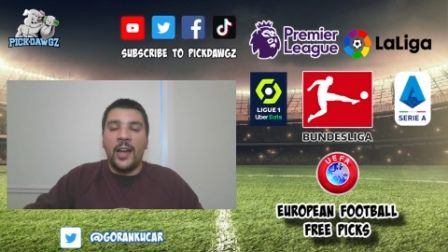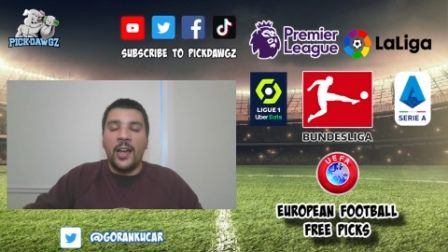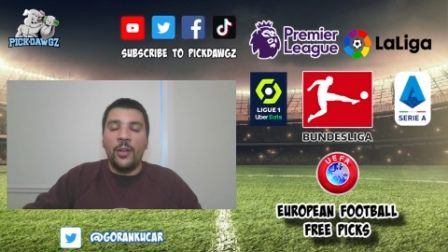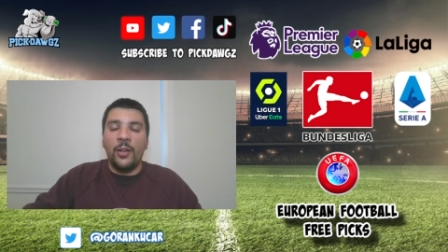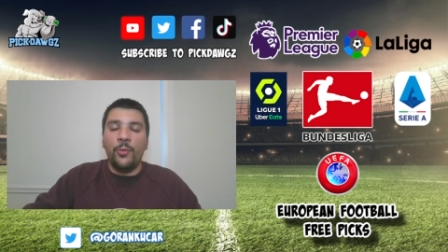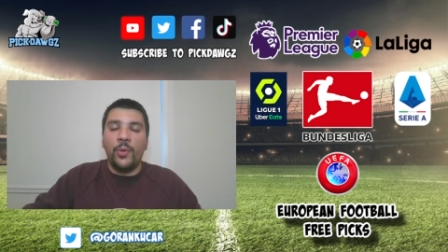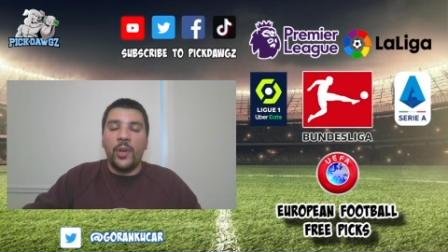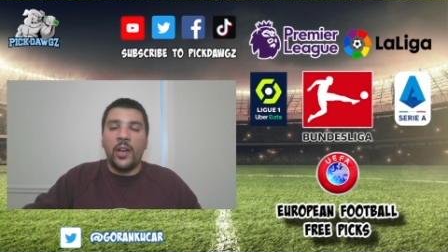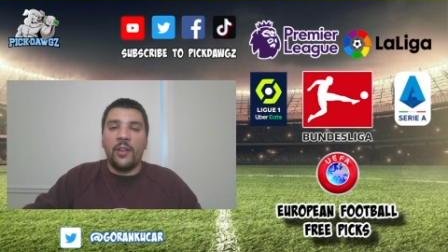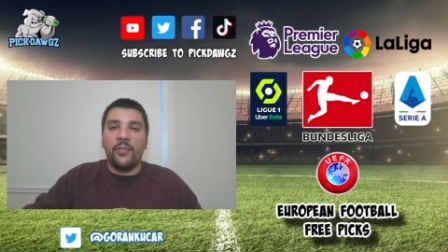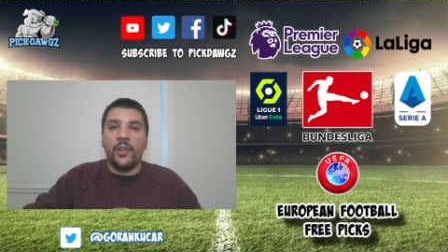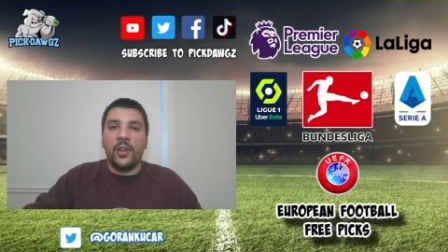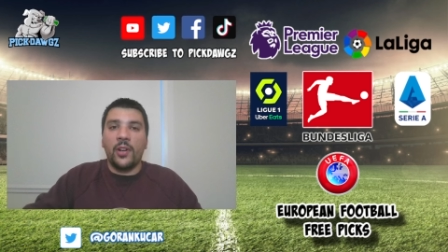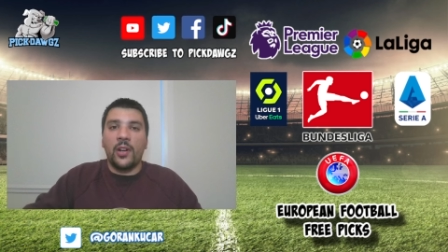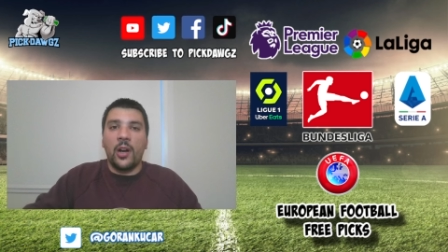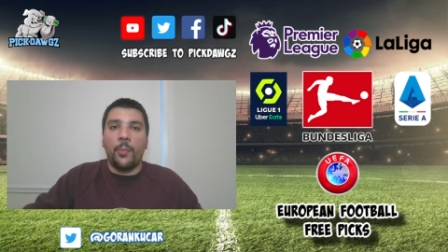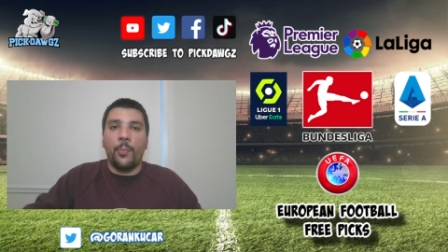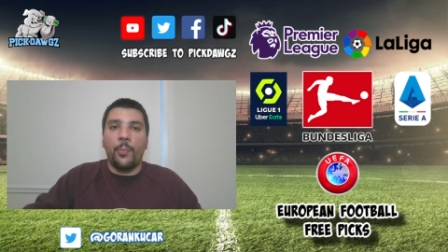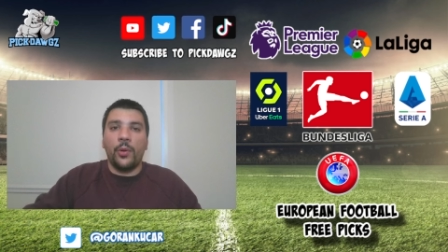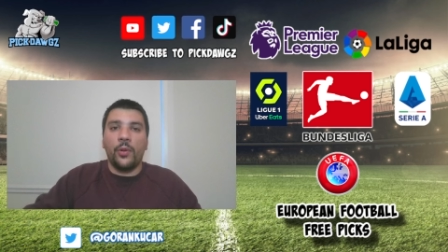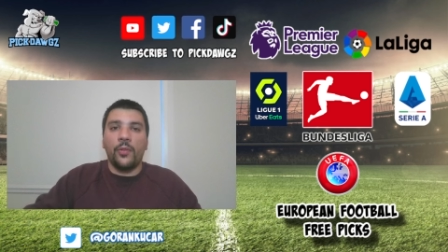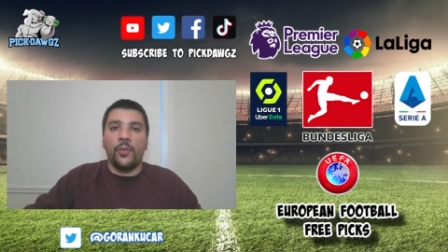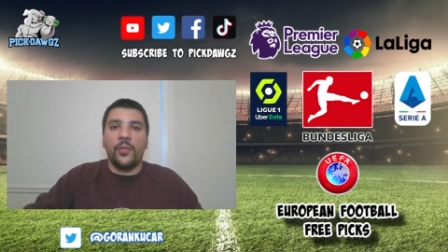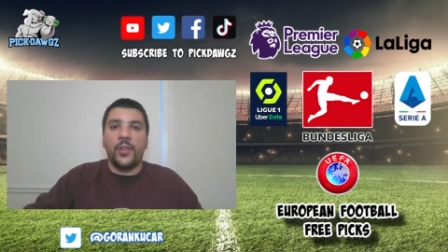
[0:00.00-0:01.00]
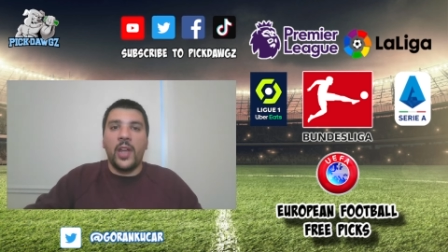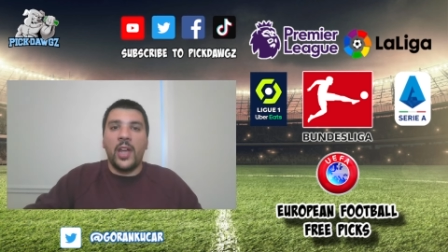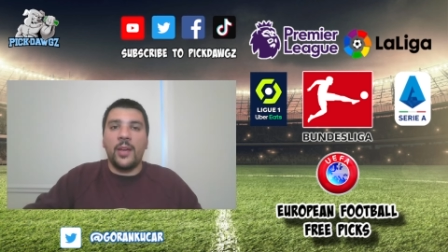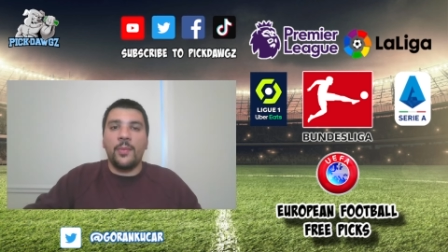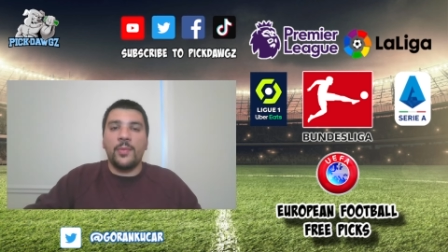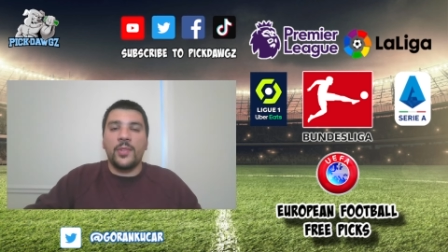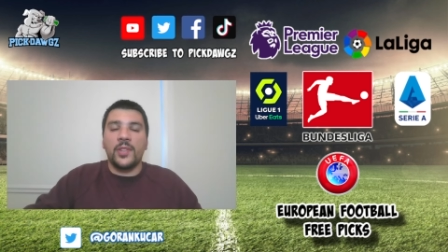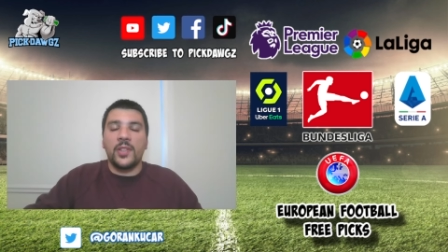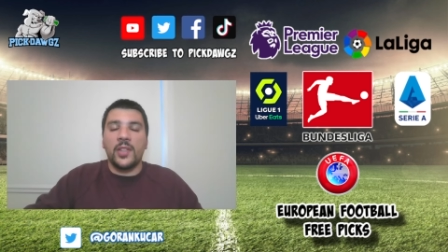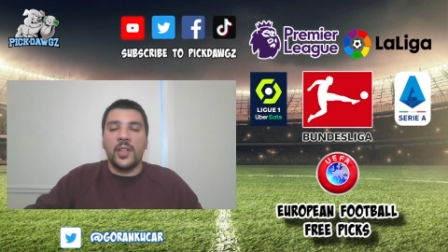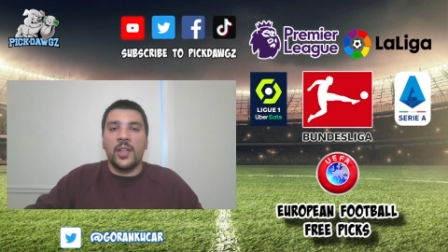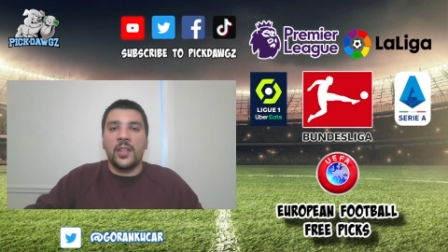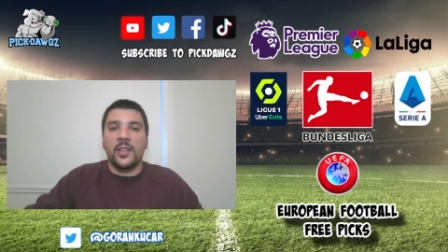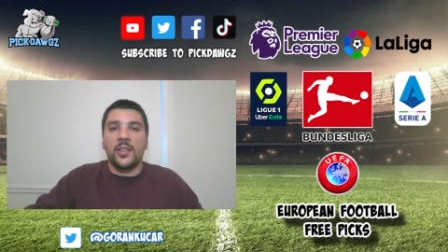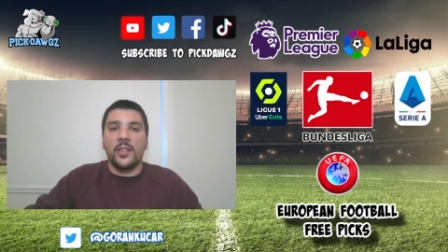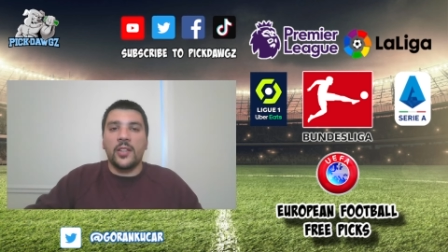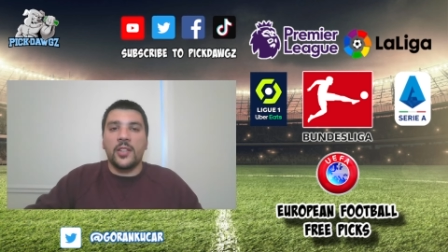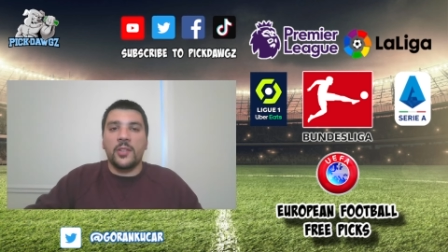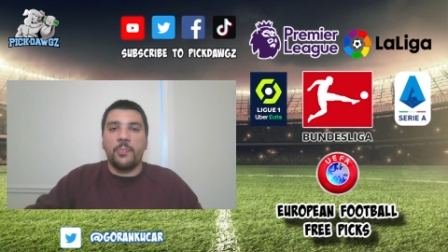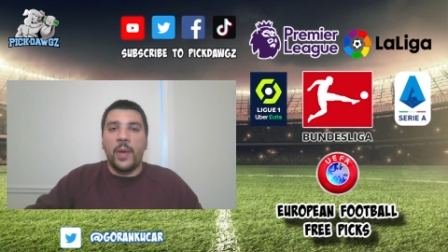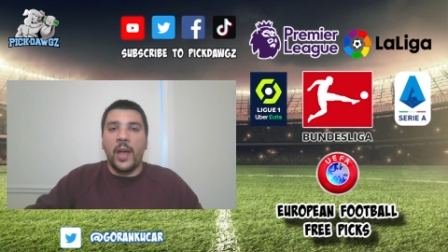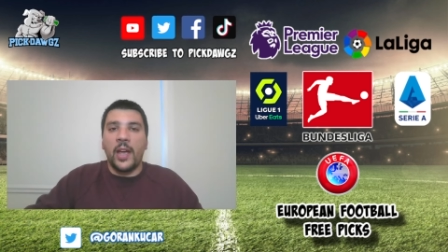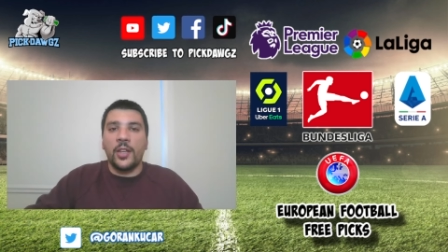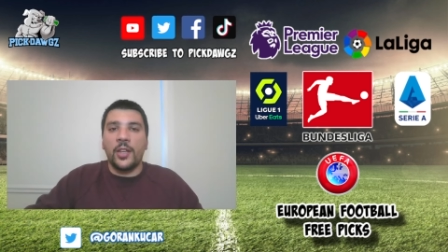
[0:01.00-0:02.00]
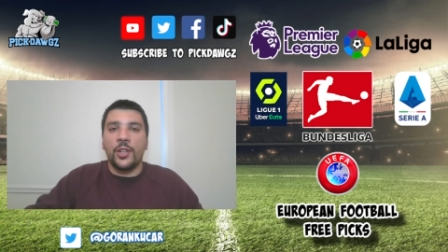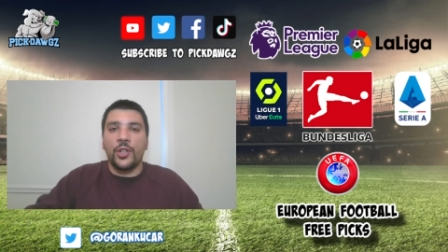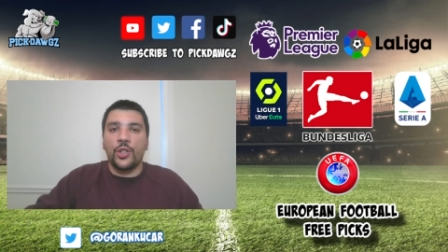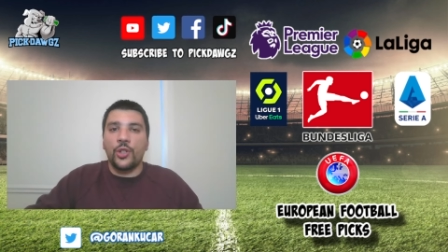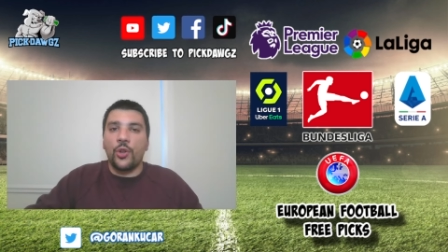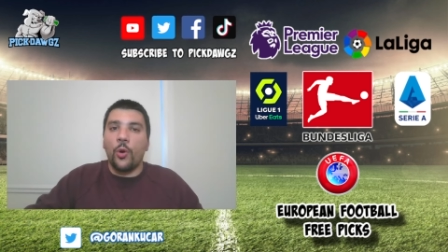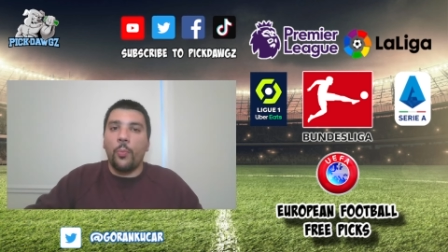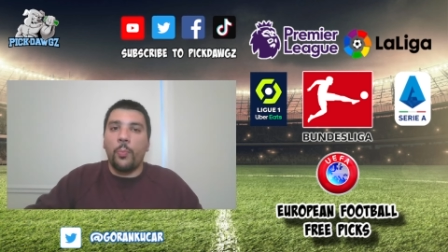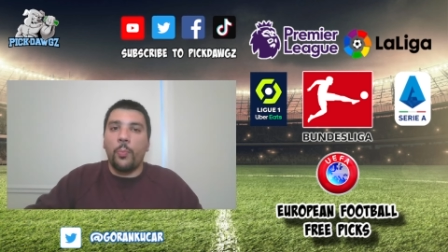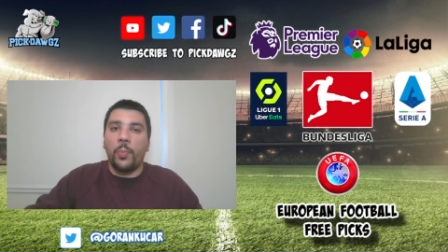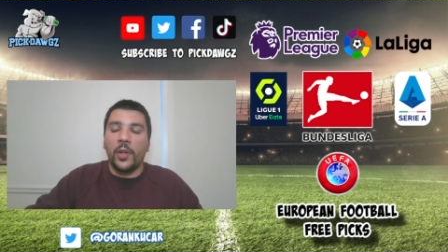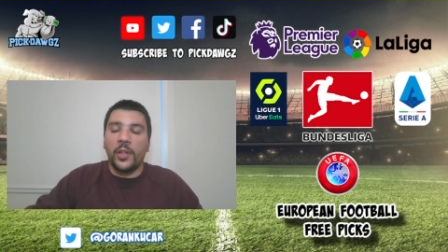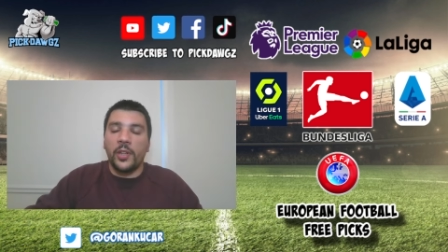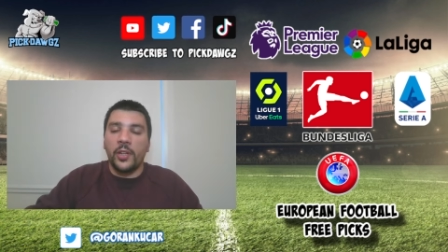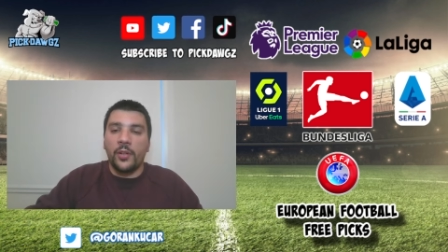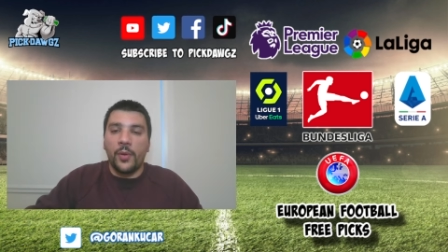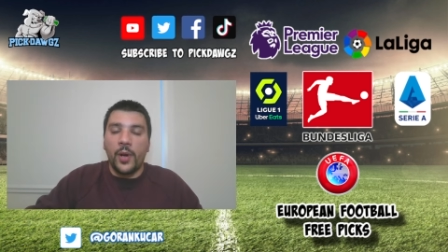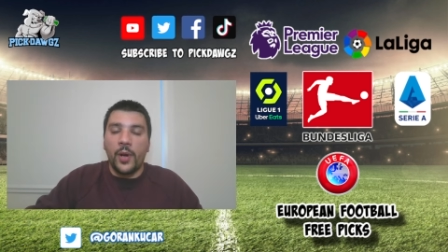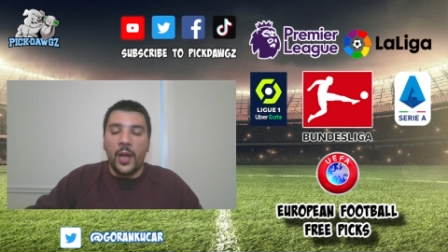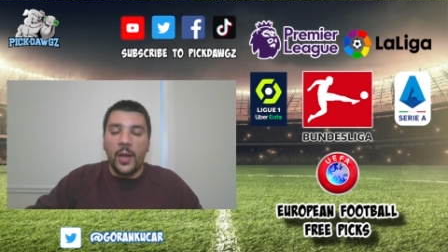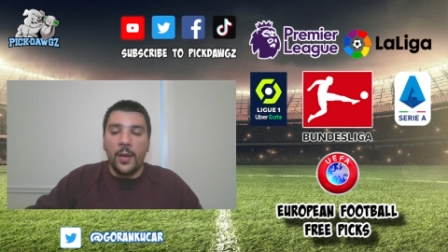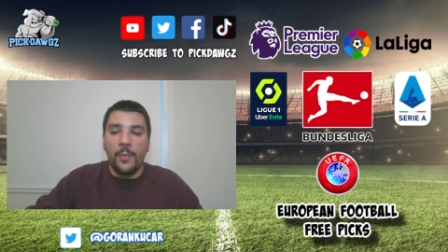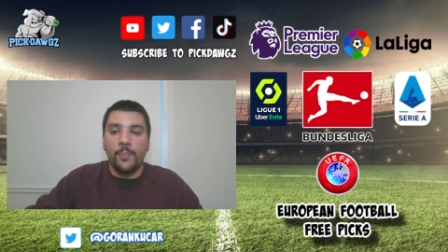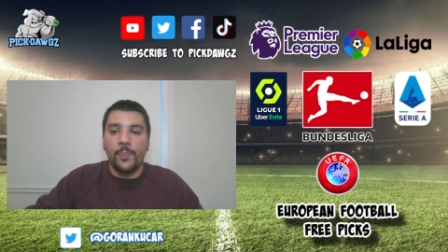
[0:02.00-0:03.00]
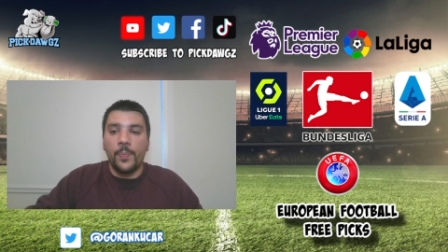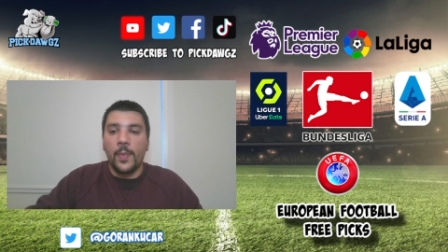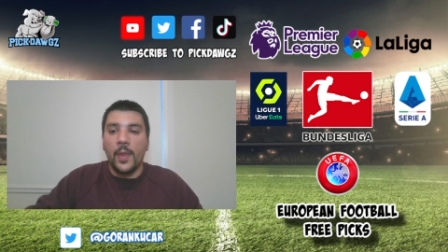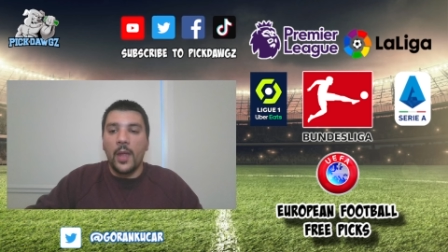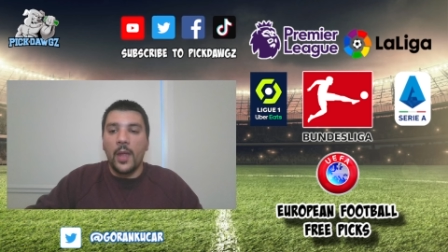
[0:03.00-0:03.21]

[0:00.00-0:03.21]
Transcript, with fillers: and we have a couple of games in the Spanish Copa del Rey.